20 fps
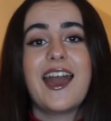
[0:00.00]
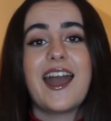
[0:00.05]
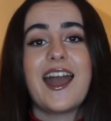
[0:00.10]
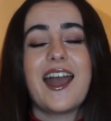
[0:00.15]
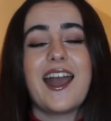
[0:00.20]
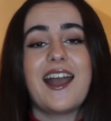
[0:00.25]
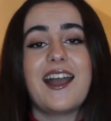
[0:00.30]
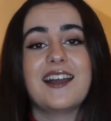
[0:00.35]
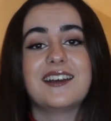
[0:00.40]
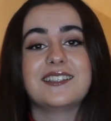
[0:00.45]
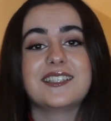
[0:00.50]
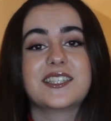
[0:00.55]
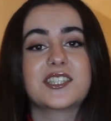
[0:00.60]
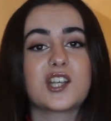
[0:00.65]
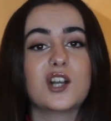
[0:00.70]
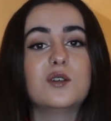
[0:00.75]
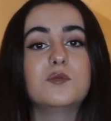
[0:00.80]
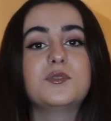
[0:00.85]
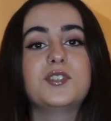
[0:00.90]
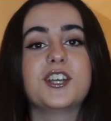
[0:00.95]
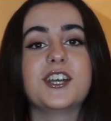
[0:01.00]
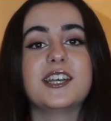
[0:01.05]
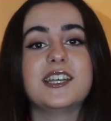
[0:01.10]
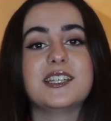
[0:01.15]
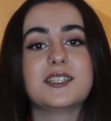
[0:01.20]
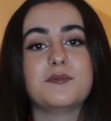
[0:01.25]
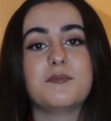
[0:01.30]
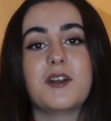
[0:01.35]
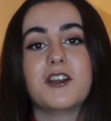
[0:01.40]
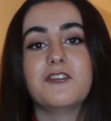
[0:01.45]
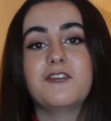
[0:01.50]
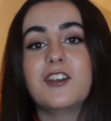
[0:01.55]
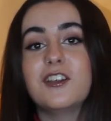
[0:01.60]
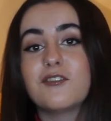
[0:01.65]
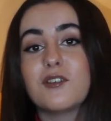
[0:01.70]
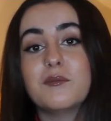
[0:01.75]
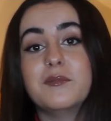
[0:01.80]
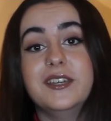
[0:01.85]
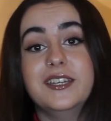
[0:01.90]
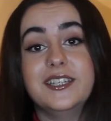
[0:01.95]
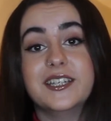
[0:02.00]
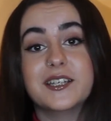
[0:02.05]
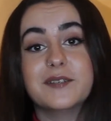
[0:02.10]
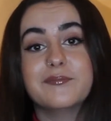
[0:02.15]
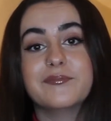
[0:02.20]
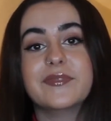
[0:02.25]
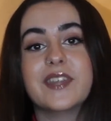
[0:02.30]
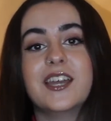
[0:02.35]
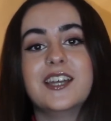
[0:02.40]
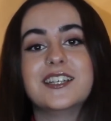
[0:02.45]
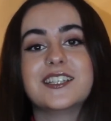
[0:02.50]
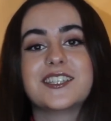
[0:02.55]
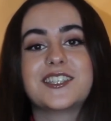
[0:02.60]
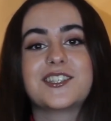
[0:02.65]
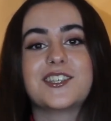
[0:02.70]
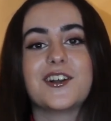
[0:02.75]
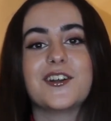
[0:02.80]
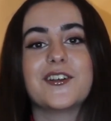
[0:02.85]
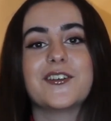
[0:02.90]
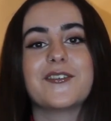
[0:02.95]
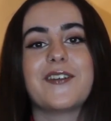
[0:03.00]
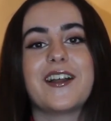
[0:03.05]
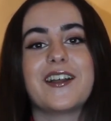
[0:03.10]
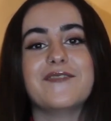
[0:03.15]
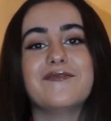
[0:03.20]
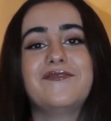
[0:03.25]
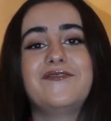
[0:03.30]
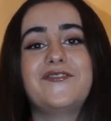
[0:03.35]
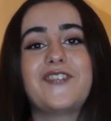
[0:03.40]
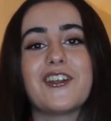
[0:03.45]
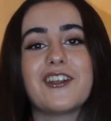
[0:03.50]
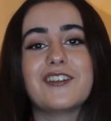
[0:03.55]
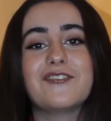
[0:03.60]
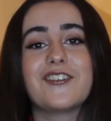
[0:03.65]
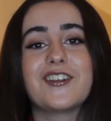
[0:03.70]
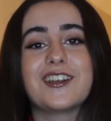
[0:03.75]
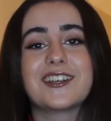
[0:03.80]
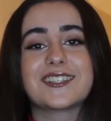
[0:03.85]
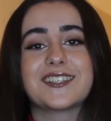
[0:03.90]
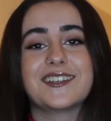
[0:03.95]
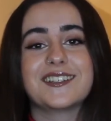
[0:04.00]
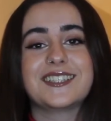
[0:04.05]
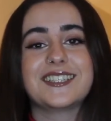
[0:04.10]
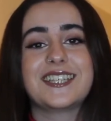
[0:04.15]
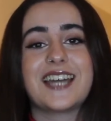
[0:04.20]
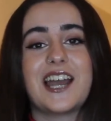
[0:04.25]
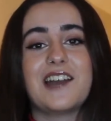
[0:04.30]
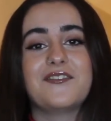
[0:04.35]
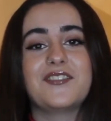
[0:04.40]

And sculpture is my favorite medium. So I'm very excited to have